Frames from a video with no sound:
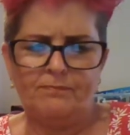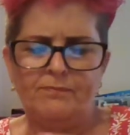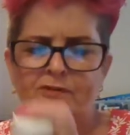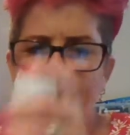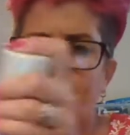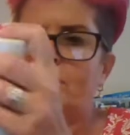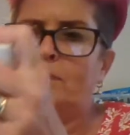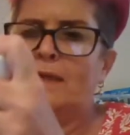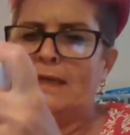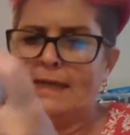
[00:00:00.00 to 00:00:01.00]
So it's a
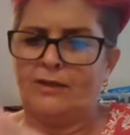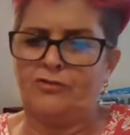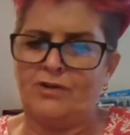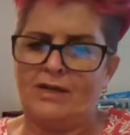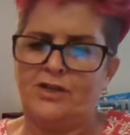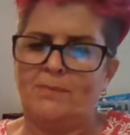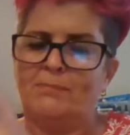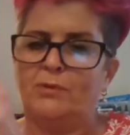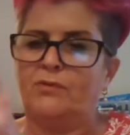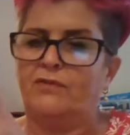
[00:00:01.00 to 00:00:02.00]
bit like a dry
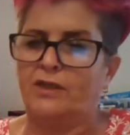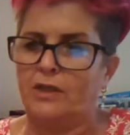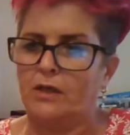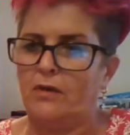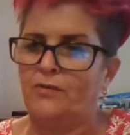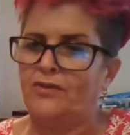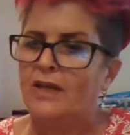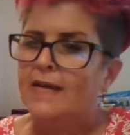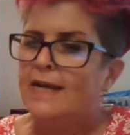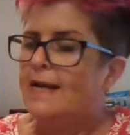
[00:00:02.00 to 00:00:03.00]
shampoo for your clothes.
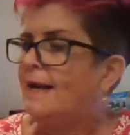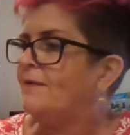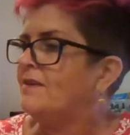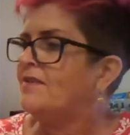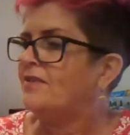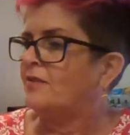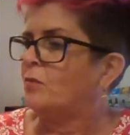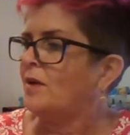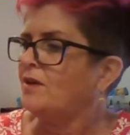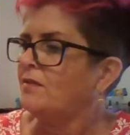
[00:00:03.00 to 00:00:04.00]
And this
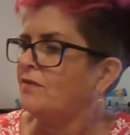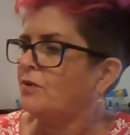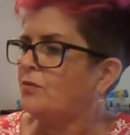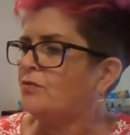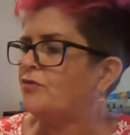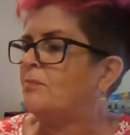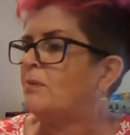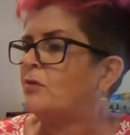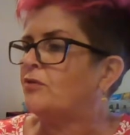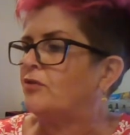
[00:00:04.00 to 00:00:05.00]
says, when you've used the
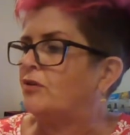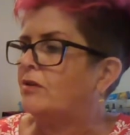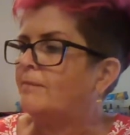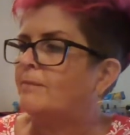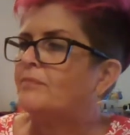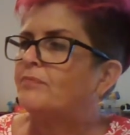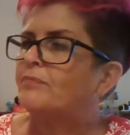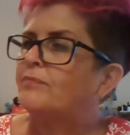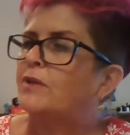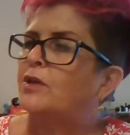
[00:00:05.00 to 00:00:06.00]
bottle,
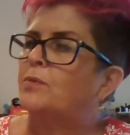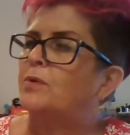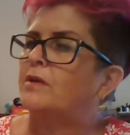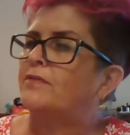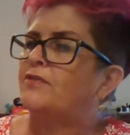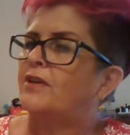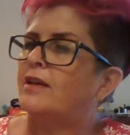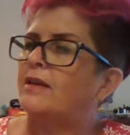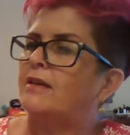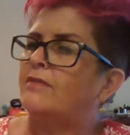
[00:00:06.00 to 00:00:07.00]
you will have
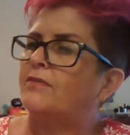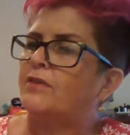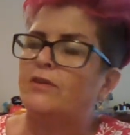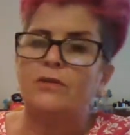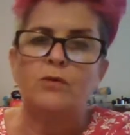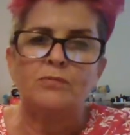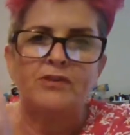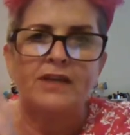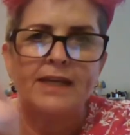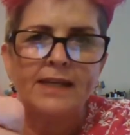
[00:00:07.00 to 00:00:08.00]
saved up
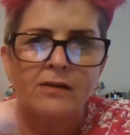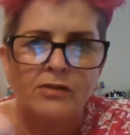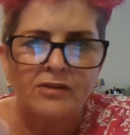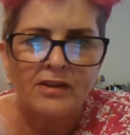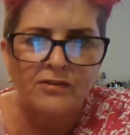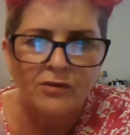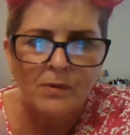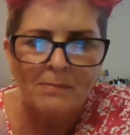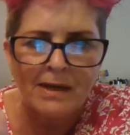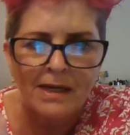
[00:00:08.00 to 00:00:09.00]
to here. Look, it gives you
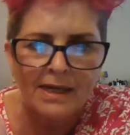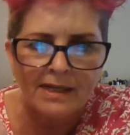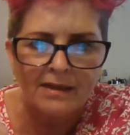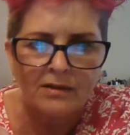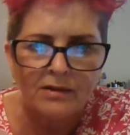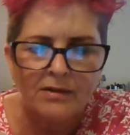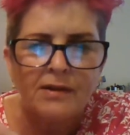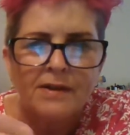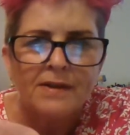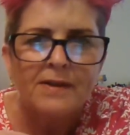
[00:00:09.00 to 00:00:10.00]
a marker.
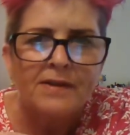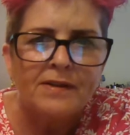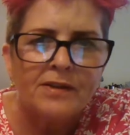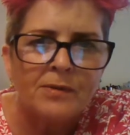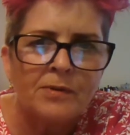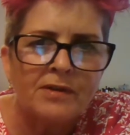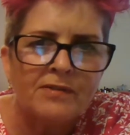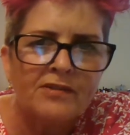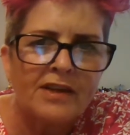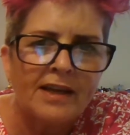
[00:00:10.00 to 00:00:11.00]
You will have
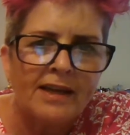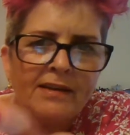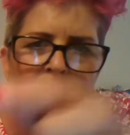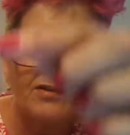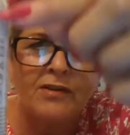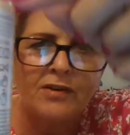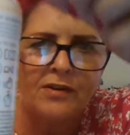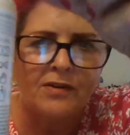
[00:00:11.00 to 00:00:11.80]
saved